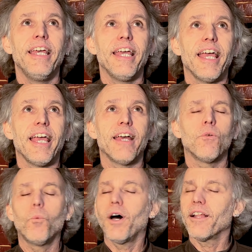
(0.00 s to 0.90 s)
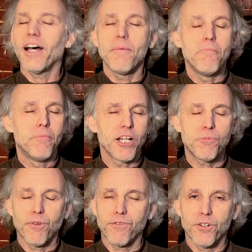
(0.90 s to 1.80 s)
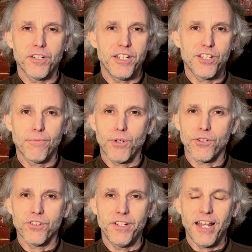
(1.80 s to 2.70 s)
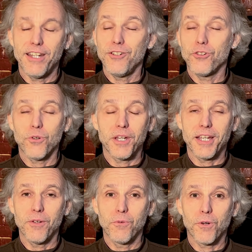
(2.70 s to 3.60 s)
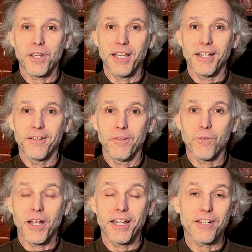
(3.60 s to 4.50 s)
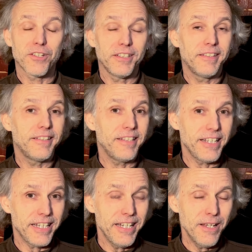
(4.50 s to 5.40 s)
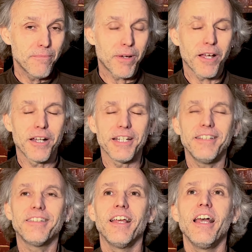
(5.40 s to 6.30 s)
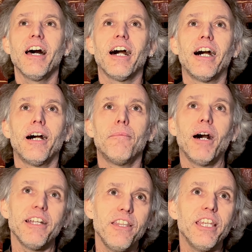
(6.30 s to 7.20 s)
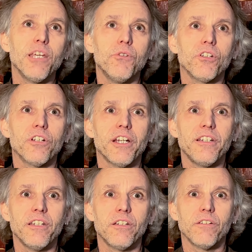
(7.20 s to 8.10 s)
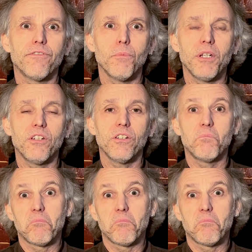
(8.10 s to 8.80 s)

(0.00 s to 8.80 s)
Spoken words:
And while I much prefer to teach in person and enjoy working where I can actually see my audience, I did think it was a good idea for me to